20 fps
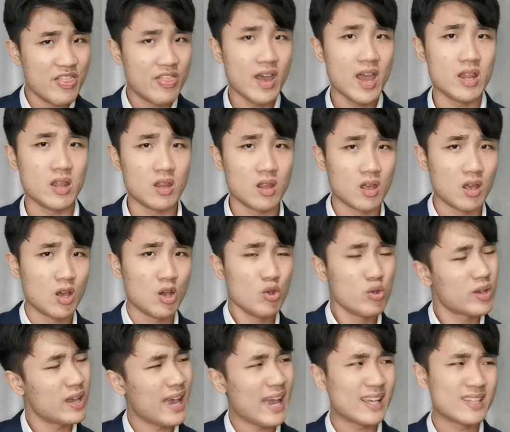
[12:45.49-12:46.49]
then
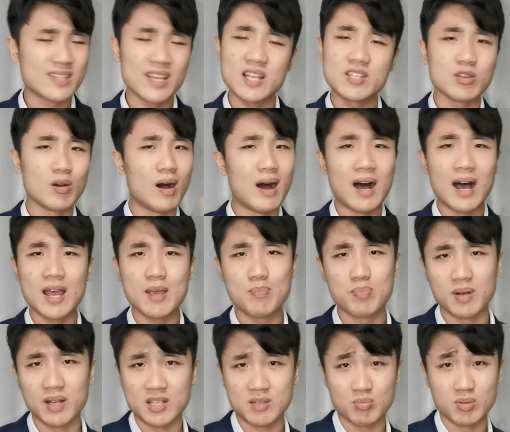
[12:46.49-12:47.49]
you can access your high
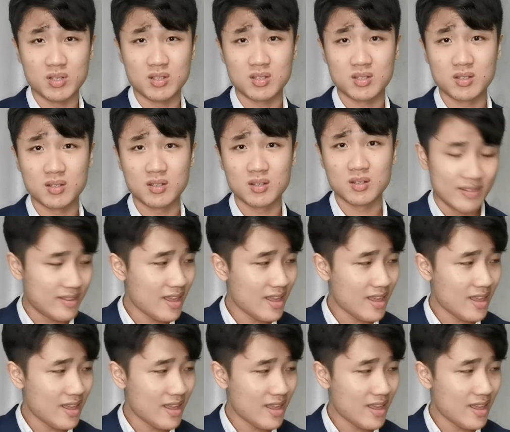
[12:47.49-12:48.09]
placement.